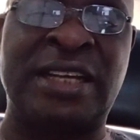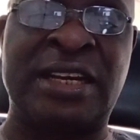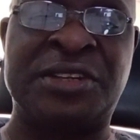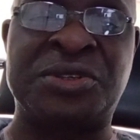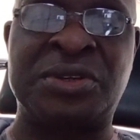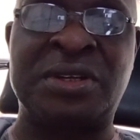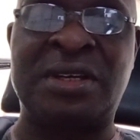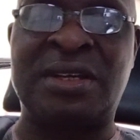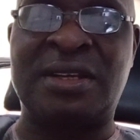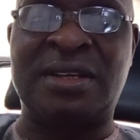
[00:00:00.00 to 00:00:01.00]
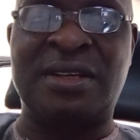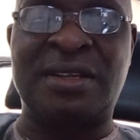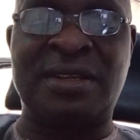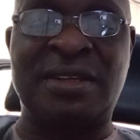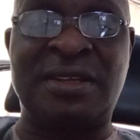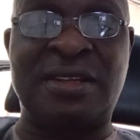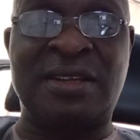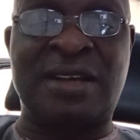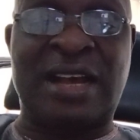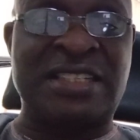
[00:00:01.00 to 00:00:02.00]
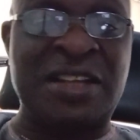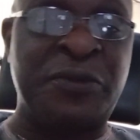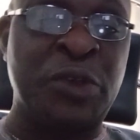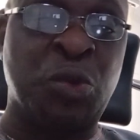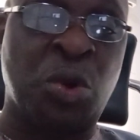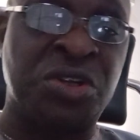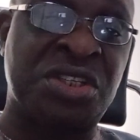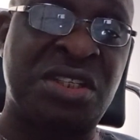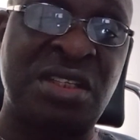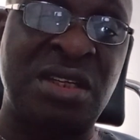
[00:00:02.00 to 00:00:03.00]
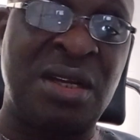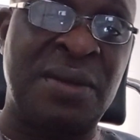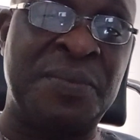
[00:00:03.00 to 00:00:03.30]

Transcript: the election as if it was